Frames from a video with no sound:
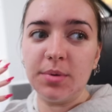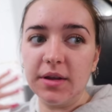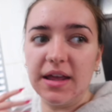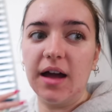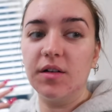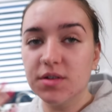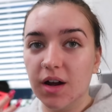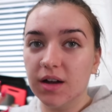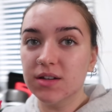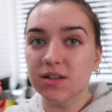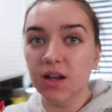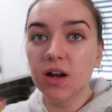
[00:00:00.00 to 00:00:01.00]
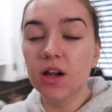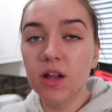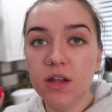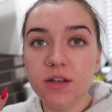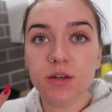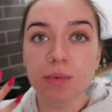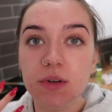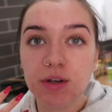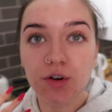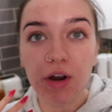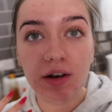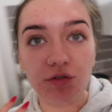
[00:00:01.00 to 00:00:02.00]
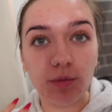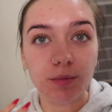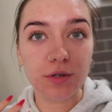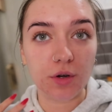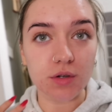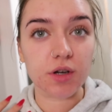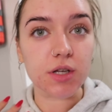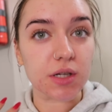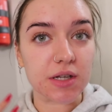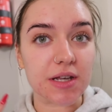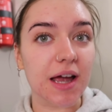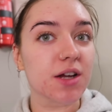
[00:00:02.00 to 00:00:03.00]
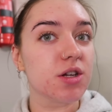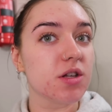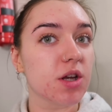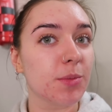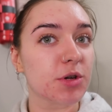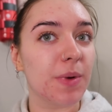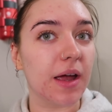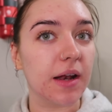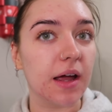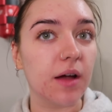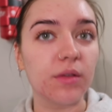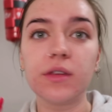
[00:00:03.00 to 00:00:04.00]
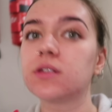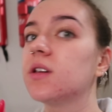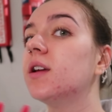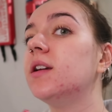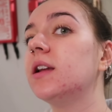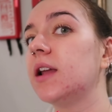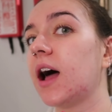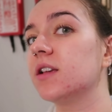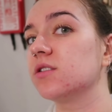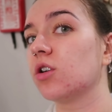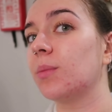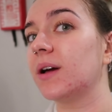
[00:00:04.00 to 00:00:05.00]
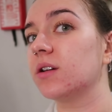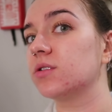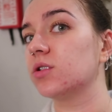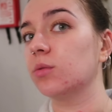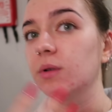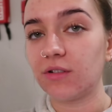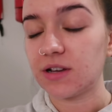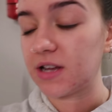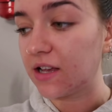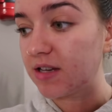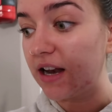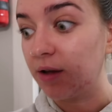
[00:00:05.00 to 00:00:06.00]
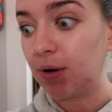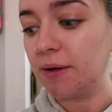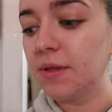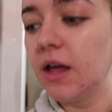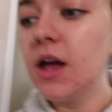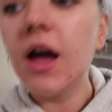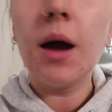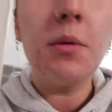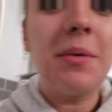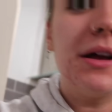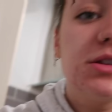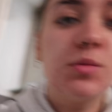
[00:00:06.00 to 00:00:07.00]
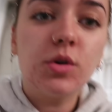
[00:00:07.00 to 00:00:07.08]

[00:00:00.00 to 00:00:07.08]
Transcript: but yeah, I've started some cream from the doctor's and it's actually so much better now. This side hasn't got better at all, but the rest has. Anyway, I'm about to